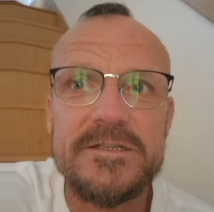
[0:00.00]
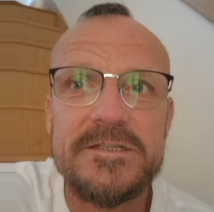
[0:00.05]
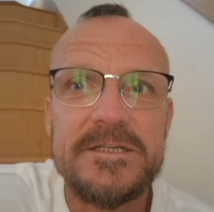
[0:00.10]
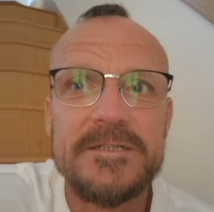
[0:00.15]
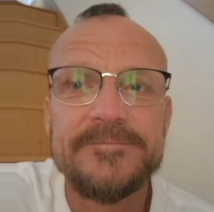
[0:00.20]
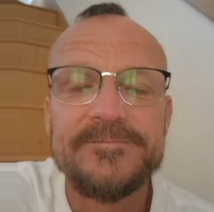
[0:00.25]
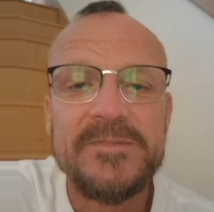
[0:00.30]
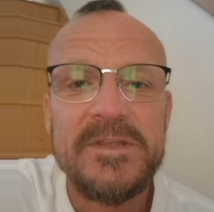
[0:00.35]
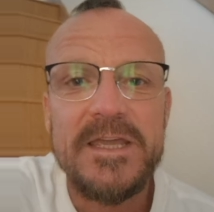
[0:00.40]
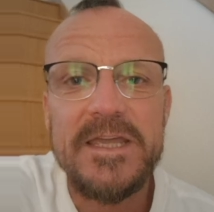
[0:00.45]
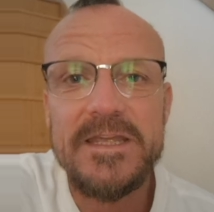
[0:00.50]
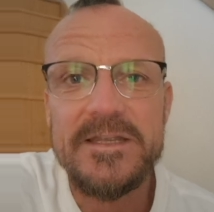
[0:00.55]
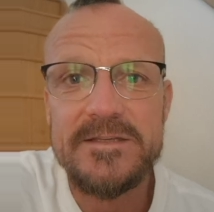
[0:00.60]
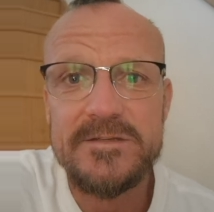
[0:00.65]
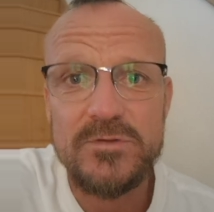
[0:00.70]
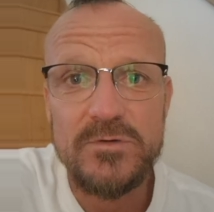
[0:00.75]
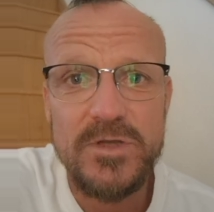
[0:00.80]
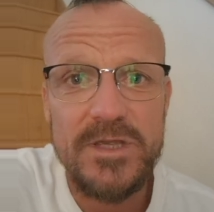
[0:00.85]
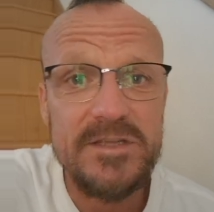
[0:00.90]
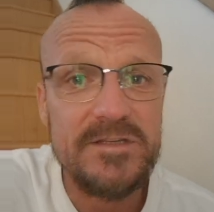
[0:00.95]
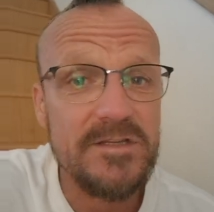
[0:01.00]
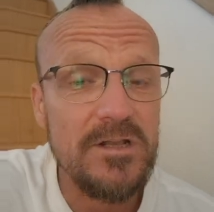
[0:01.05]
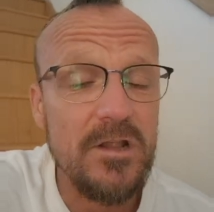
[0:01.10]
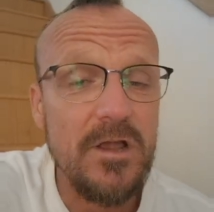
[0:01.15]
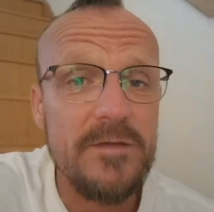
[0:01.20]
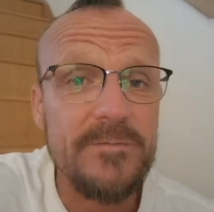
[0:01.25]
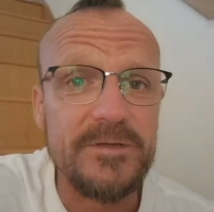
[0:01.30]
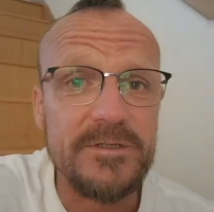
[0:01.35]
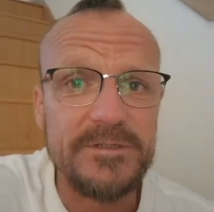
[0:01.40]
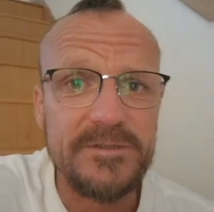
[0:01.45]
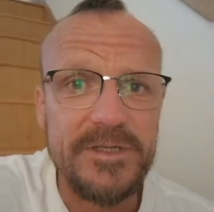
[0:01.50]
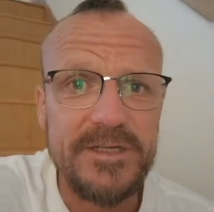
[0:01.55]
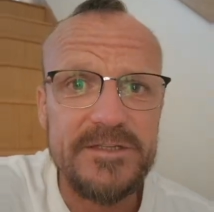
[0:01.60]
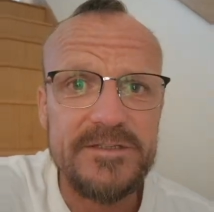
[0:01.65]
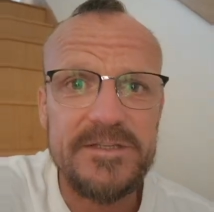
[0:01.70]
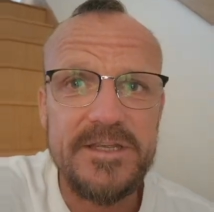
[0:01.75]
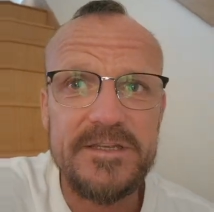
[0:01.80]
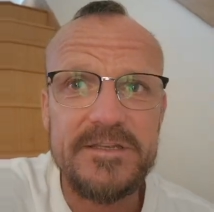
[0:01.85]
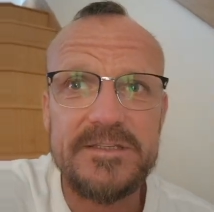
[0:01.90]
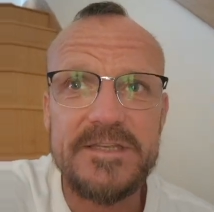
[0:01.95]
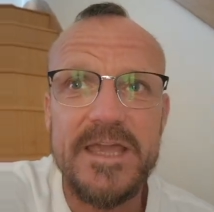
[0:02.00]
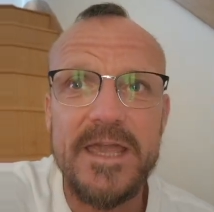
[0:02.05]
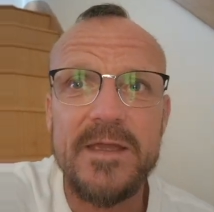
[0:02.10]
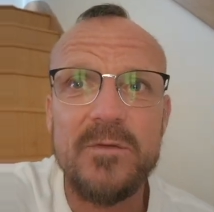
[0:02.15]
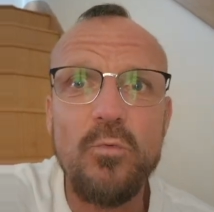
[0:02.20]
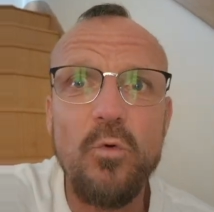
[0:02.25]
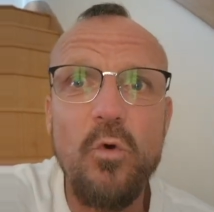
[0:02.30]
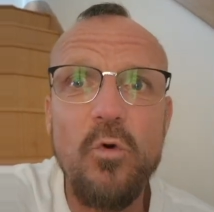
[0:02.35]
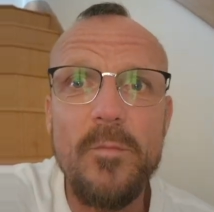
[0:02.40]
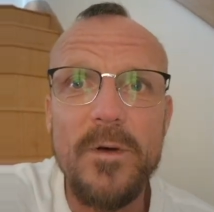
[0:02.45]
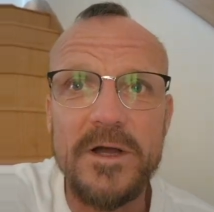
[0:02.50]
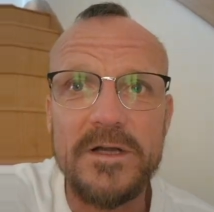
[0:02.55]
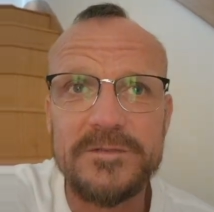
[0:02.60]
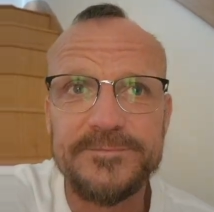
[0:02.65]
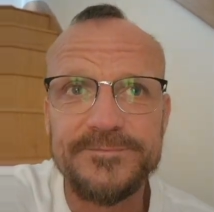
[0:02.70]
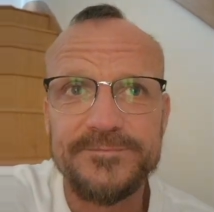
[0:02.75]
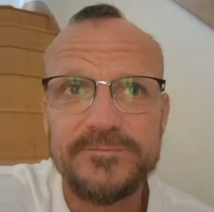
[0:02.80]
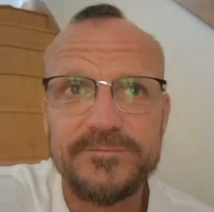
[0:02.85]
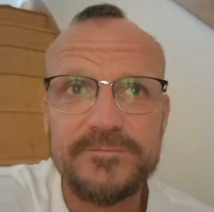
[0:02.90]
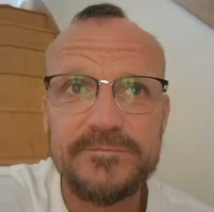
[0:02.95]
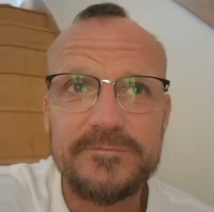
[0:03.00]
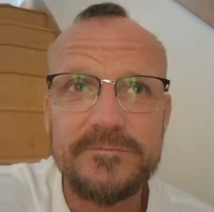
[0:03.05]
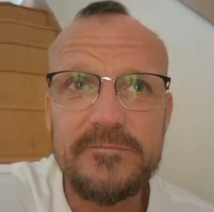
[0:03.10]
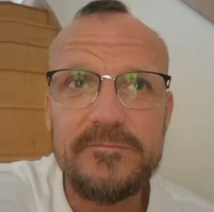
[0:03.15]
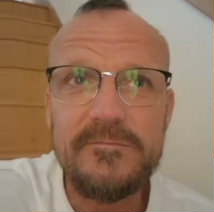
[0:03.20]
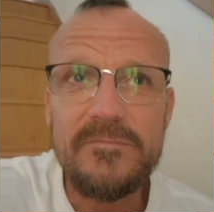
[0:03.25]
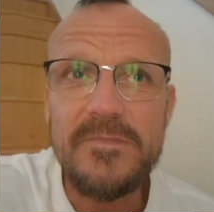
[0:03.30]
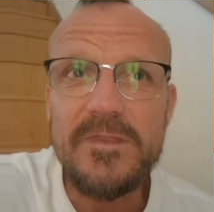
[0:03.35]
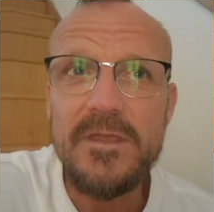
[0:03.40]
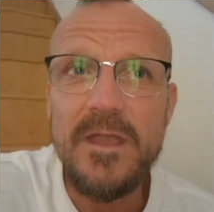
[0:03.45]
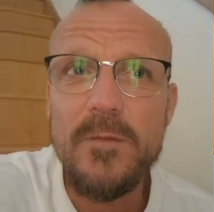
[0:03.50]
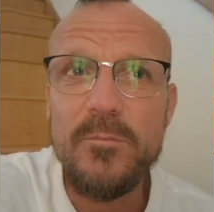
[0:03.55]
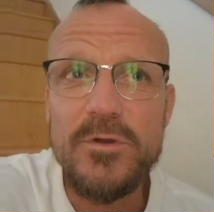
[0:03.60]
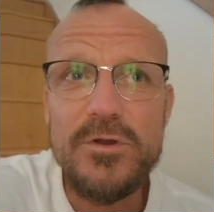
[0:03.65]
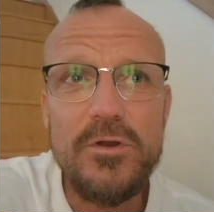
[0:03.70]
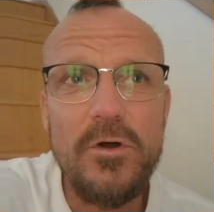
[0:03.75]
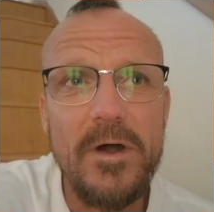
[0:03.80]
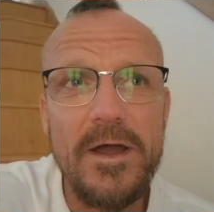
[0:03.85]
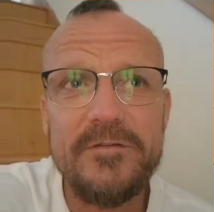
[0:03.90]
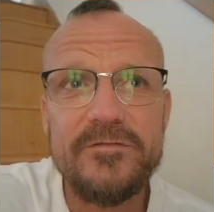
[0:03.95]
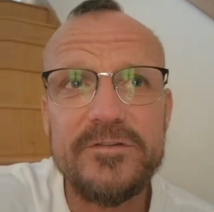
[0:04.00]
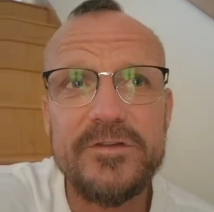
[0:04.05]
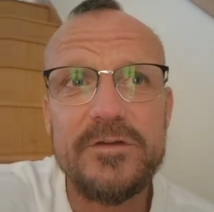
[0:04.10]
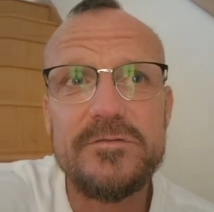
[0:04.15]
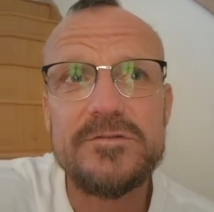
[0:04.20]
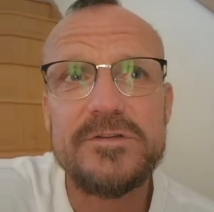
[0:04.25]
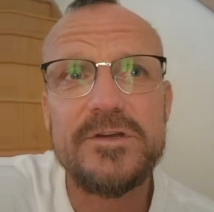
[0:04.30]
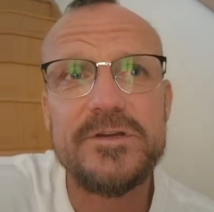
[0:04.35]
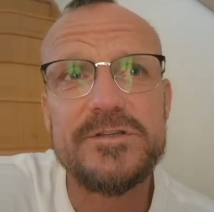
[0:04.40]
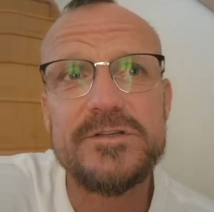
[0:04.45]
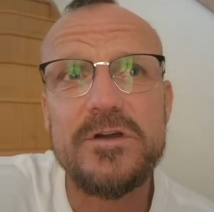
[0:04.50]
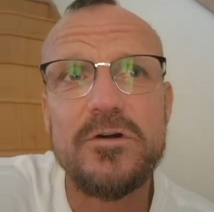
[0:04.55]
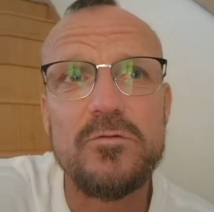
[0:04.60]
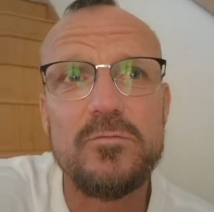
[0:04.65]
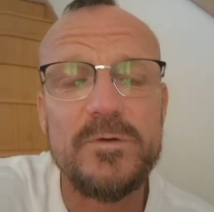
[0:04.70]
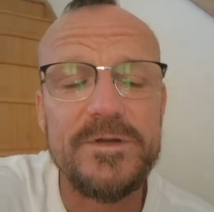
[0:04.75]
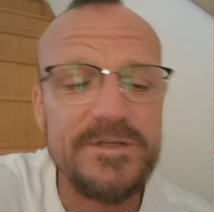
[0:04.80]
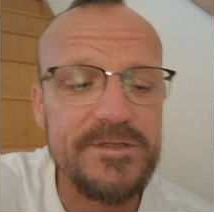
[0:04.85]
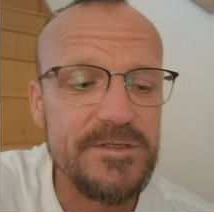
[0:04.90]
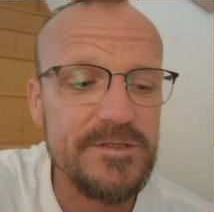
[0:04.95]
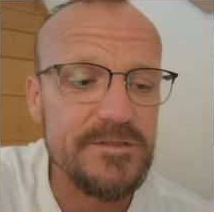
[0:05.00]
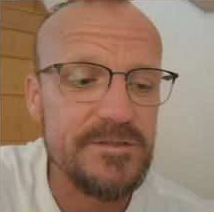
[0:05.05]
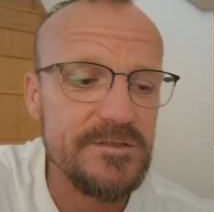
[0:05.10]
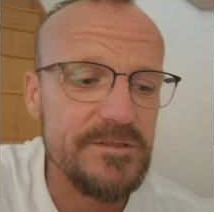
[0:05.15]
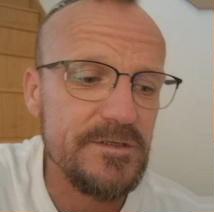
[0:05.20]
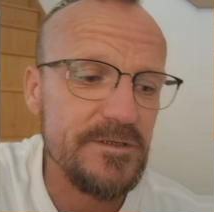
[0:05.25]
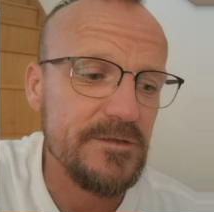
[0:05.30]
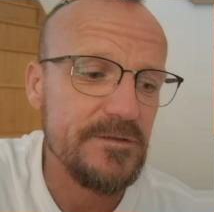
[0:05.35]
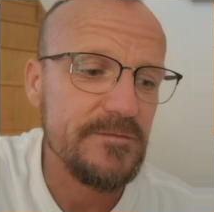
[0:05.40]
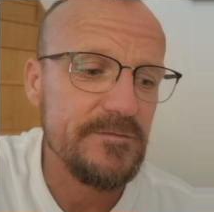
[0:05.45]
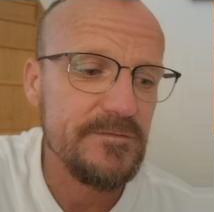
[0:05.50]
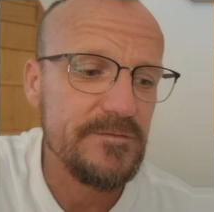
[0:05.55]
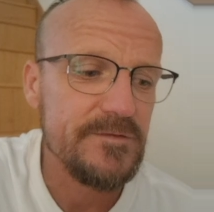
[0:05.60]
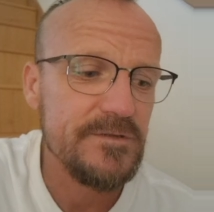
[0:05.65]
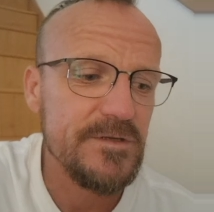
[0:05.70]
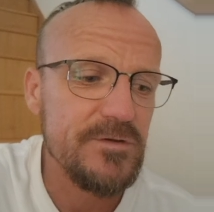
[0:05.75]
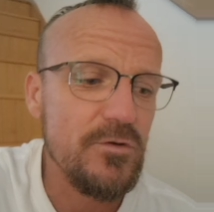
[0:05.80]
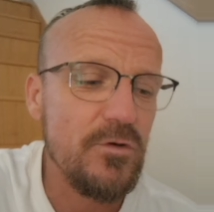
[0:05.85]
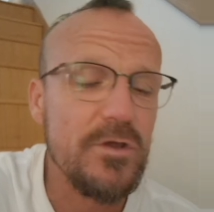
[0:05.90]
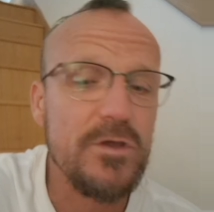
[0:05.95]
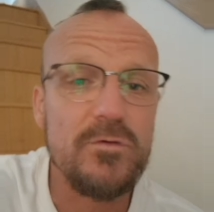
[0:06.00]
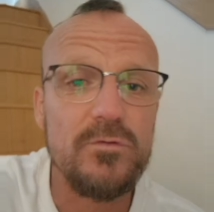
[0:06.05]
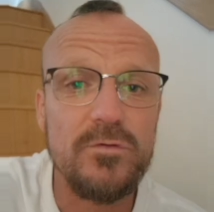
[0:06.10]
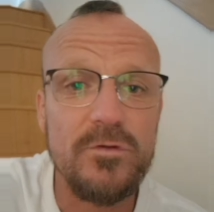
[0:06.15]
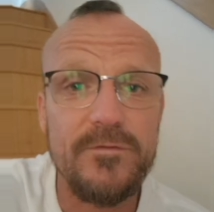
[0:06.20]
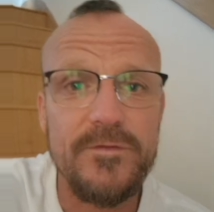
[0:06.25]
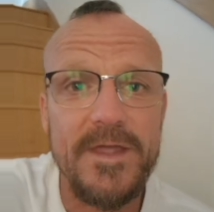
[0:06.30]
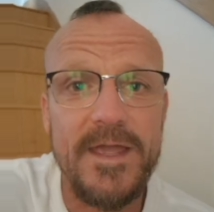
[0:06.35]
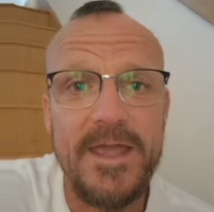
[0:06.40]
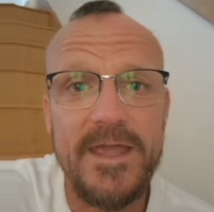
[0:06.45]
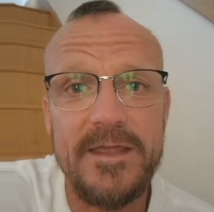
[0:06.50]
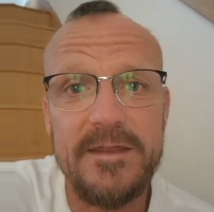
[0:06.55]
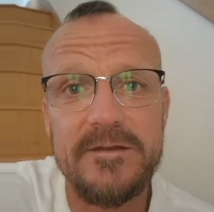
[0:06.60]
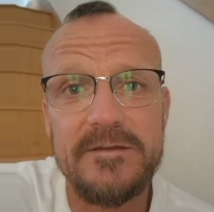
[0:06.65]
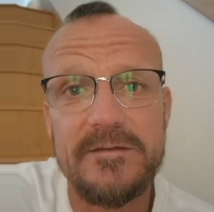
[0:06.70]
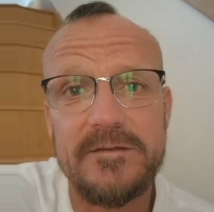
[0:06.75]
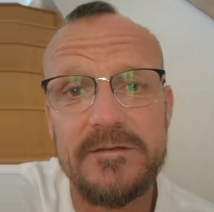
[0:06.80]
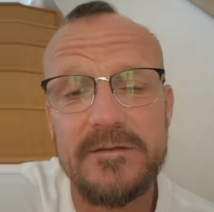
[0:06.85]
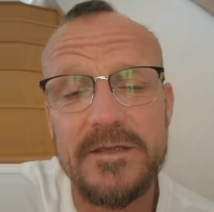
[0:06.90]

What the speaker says: is. It's climate. It's getting warmer, and we're not having those nice cold winters to knock it all on the head.